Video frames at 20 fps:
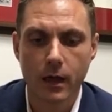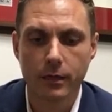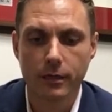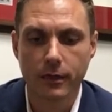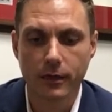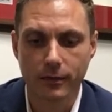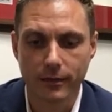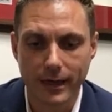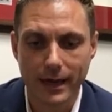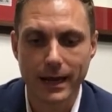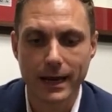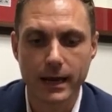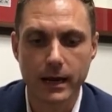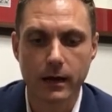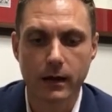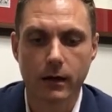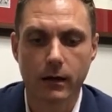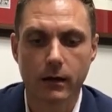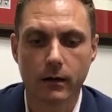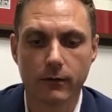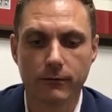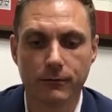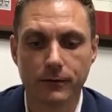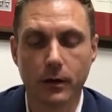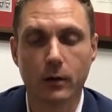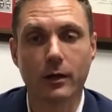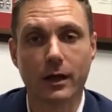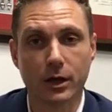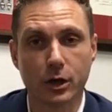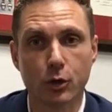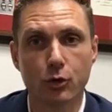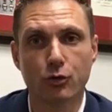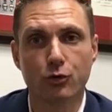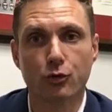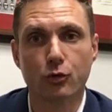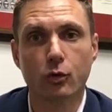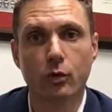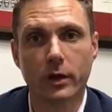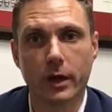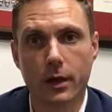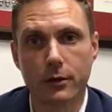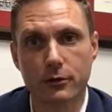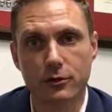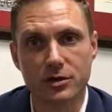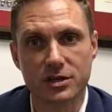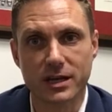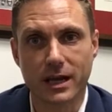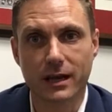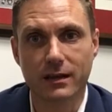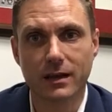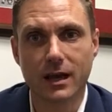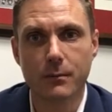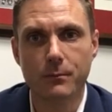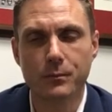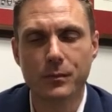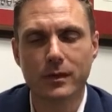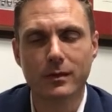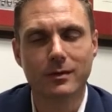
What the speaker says: that they feel like you truly understand them,